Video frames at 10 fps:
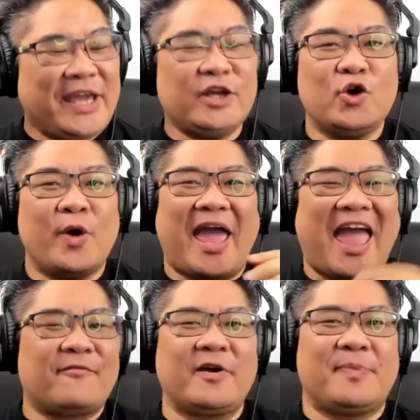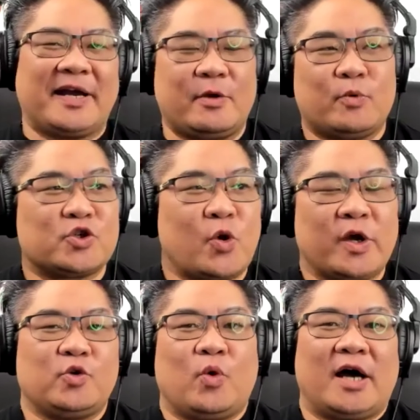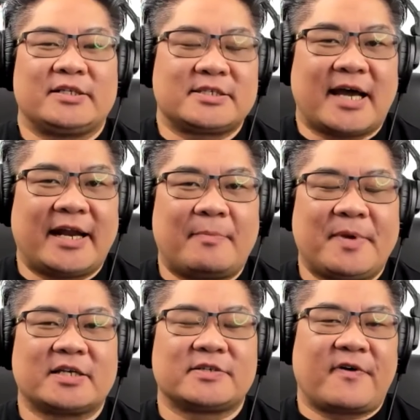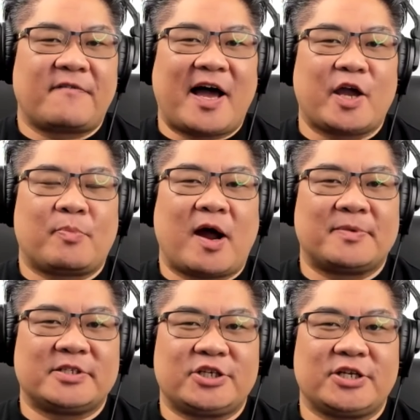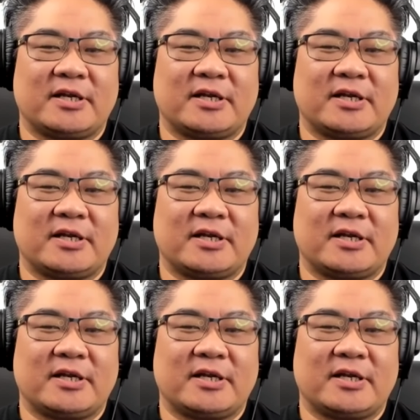knew everybody was going to want to sign up because of our value proposition